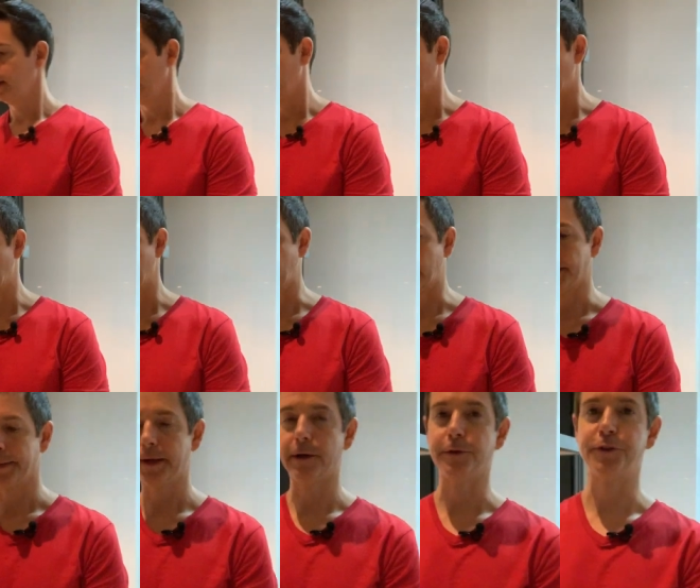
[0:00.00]
Ah,
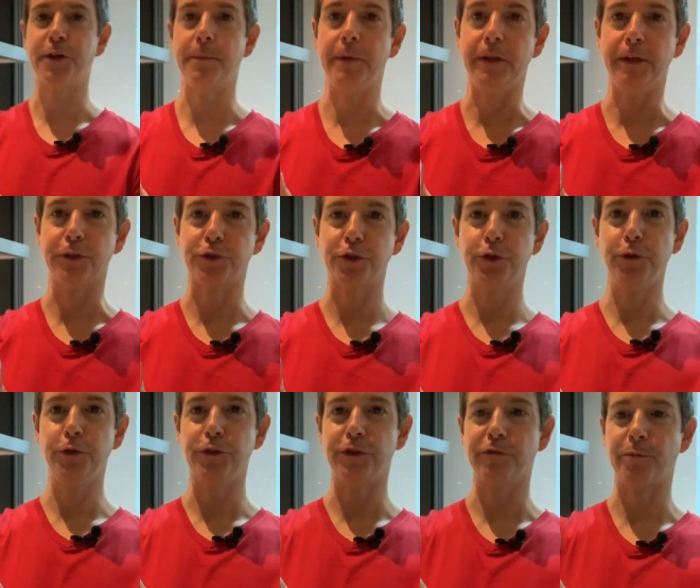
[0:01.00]
here's some of the
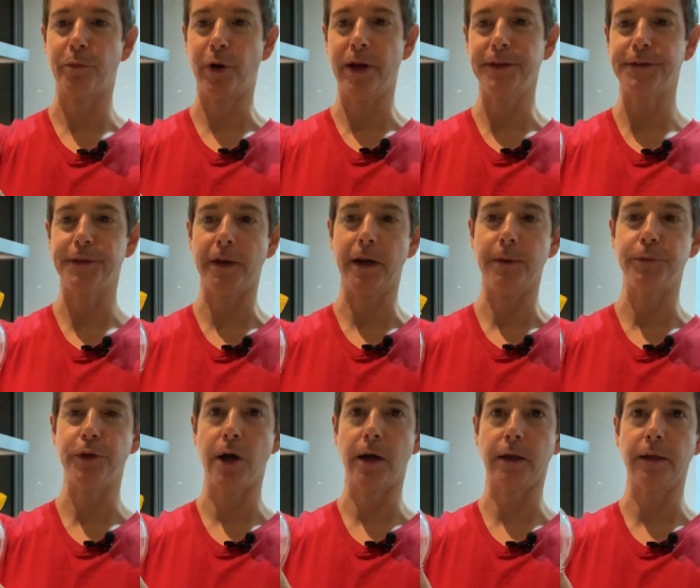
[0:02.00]
exclusive prints that I'm
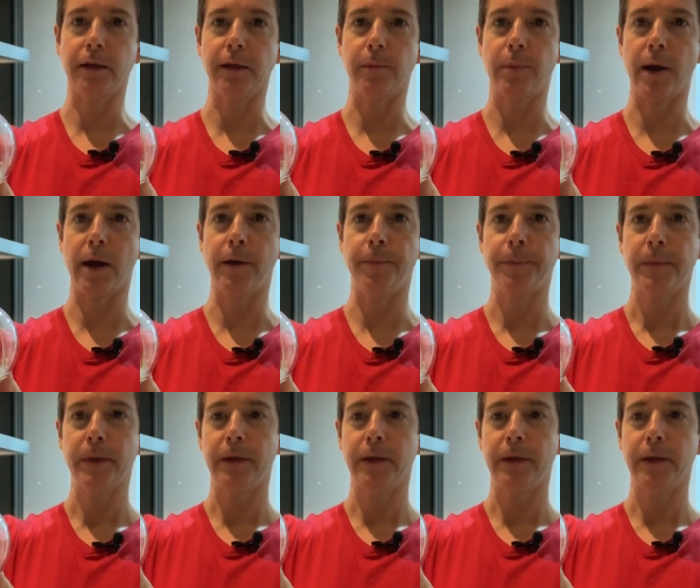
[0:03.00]
talking about.